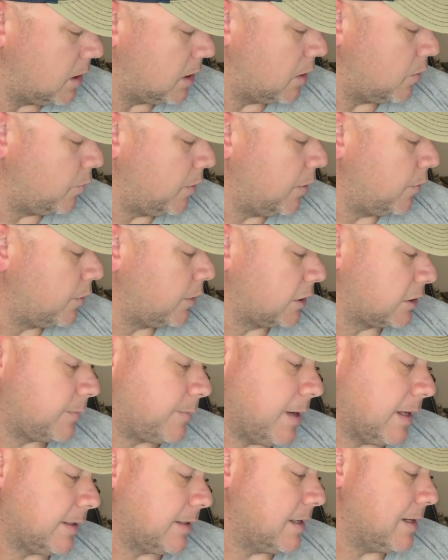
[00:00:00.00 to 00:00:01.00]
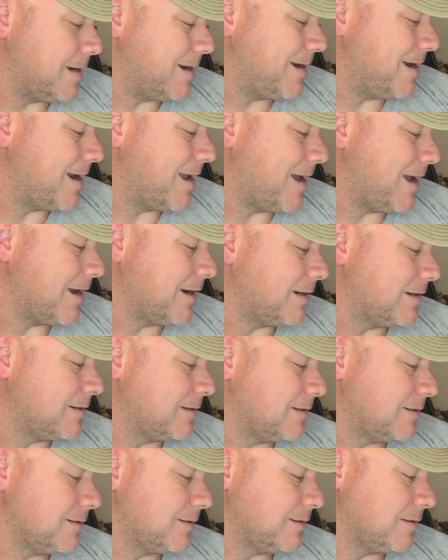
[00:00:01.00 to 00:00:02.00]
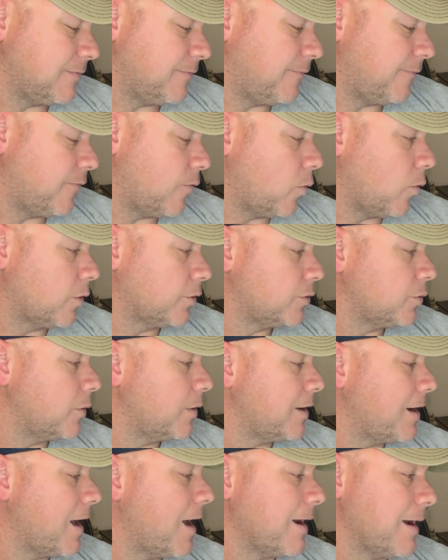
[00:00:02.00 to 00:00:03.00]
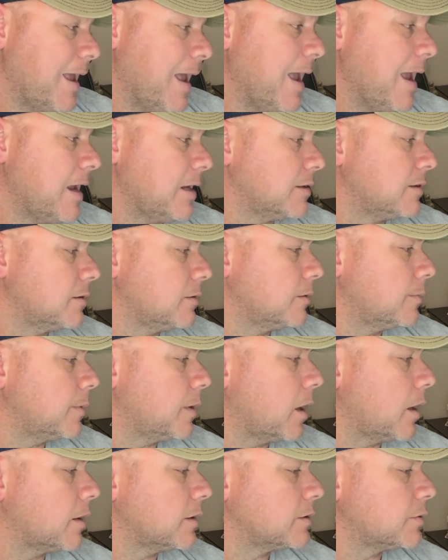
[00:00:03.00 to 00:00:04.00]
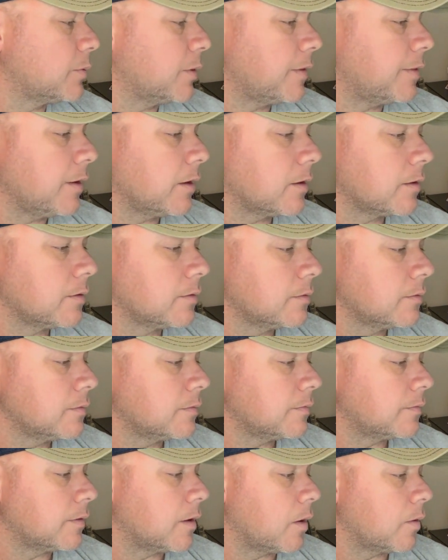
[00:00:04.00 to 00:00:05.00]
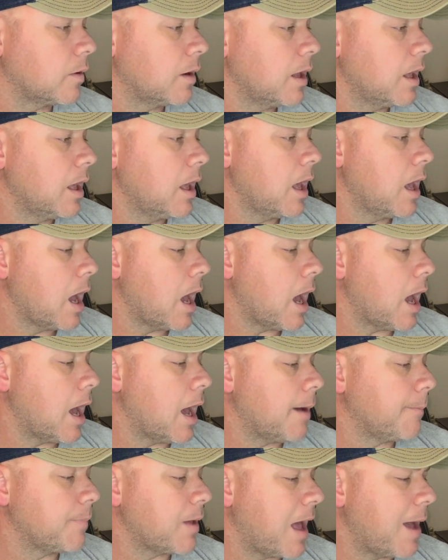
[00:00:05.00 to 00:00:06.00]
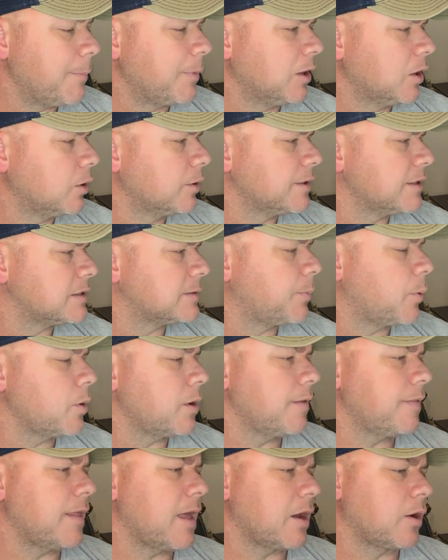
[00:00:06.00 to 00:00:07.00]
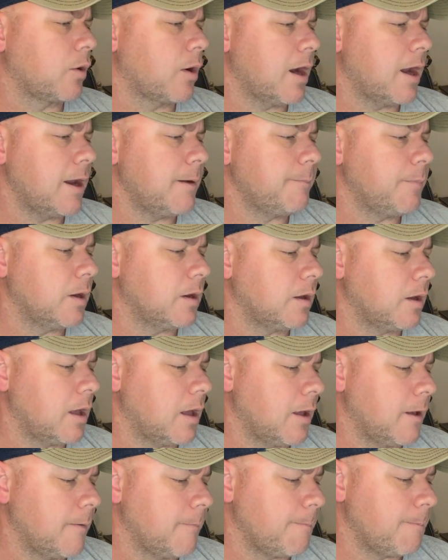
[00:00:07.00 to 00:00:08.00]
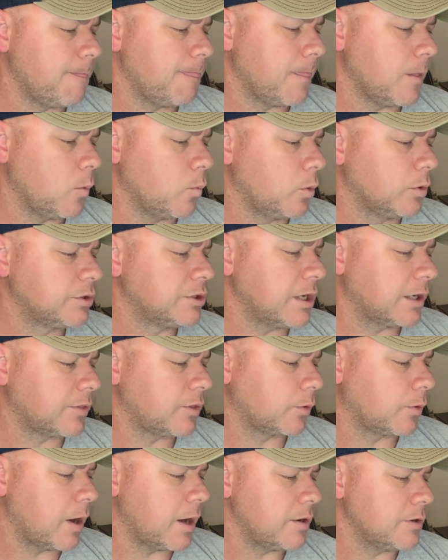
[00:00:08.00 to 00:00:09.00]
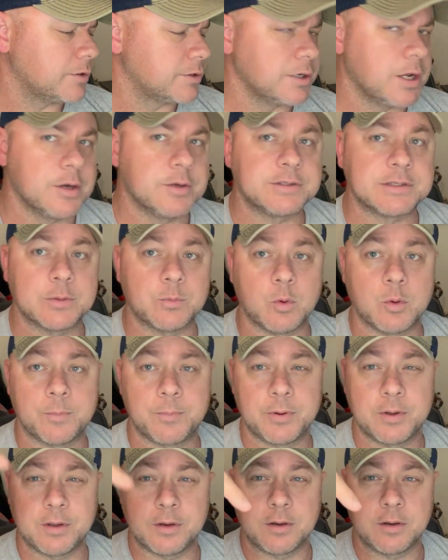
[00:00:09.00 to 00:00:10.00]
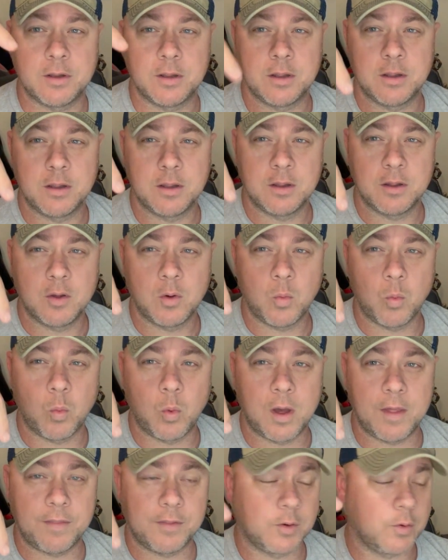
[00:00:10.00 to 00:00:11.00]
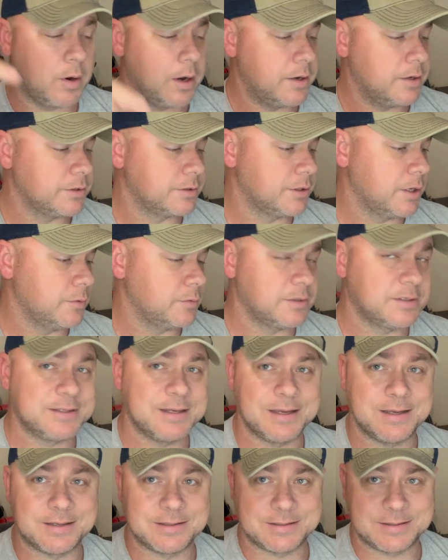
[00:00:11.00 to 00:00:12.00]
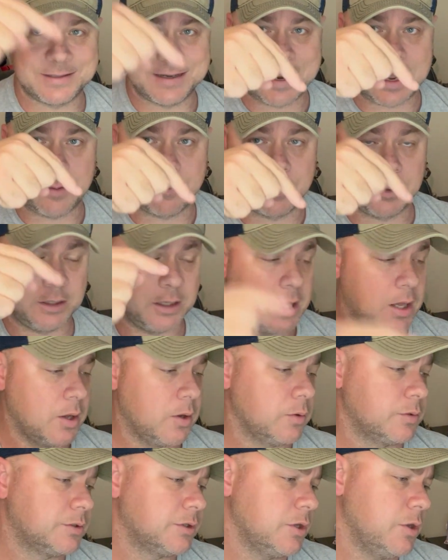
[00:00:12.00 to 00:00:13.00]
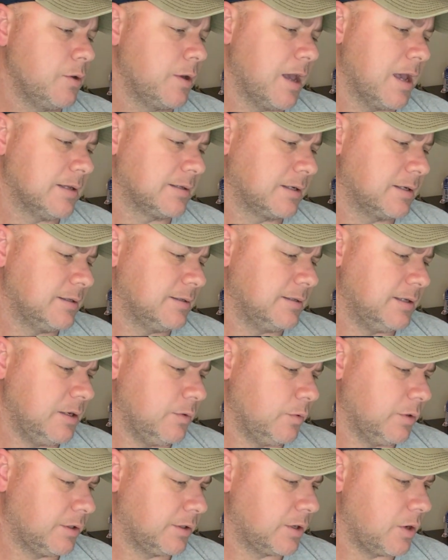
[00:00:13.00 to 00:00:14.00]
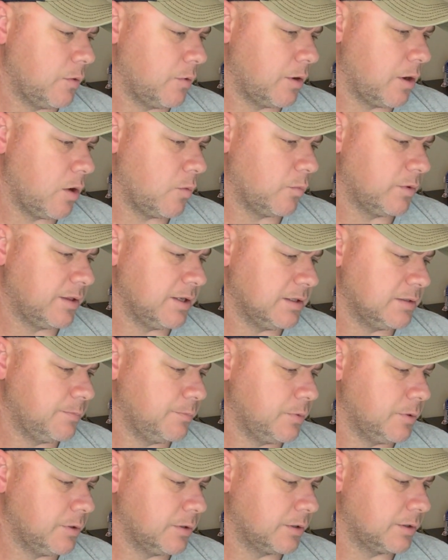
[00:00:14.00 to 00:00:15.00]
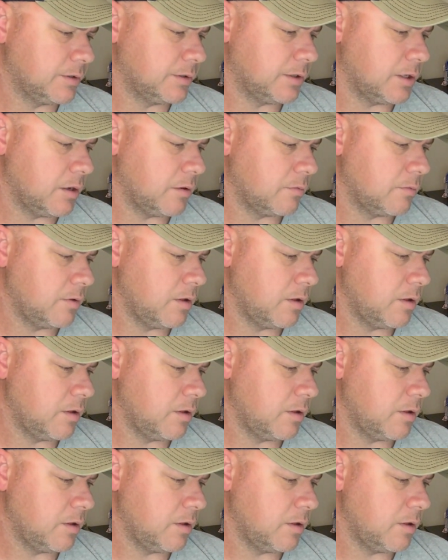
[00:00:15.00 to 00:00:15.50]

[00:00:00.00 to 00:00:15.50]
We were expecting 9.4 to a 9.8, to be honest with you. So I'm a little disappointed in that grade, but we'll check the graders notes and we'll put what the graders note says down below so you guys can see what's going on with these books. So